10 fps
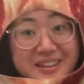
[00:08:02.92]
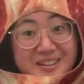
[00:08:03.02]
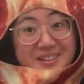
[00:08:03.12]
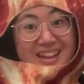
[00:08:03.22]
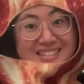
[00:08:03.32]

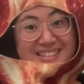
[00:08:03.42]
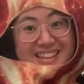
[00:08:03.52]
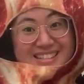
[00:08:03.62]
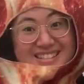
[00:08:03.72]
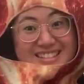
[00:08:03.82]

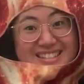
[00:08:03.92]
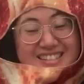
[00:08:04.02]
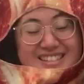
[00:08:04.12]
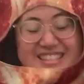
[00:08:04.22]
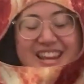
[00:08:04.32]

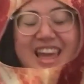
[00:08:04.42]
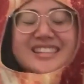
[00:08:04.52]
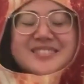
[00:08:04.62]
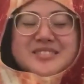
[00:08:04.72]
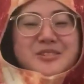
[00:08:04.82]
Congratulations,
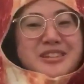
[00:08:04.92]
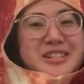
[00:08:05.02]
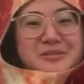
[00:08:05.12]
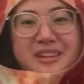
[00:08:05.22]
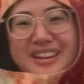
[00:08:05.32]
class of
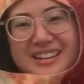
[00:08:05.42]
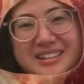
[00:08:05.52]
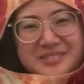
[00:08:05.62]
2020.